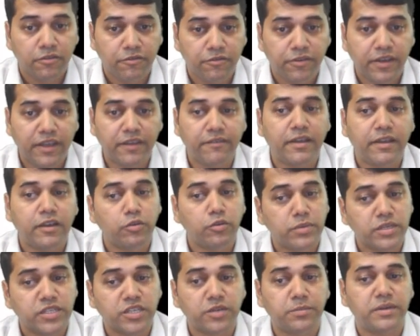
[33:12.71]
fair value
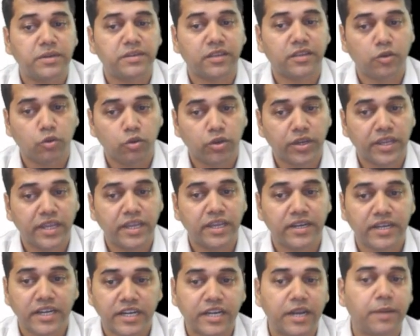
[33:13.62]
measurements are okay,
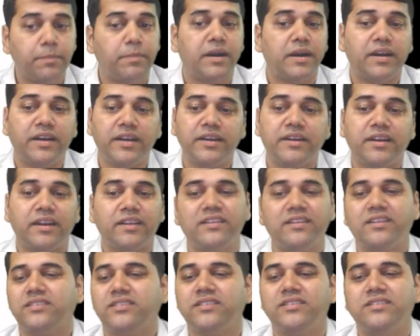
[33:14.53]
related party
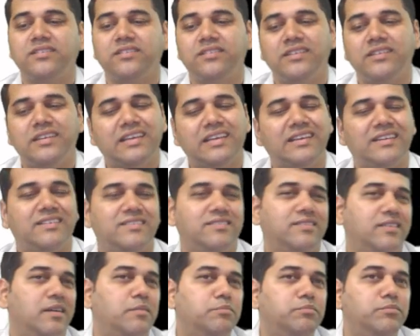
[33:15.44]
transaction,
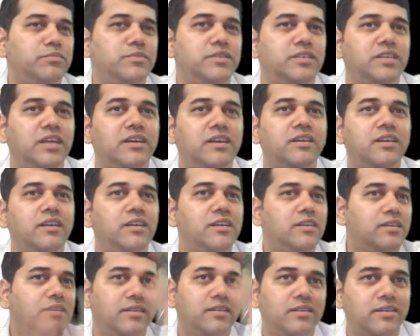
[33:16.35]
some general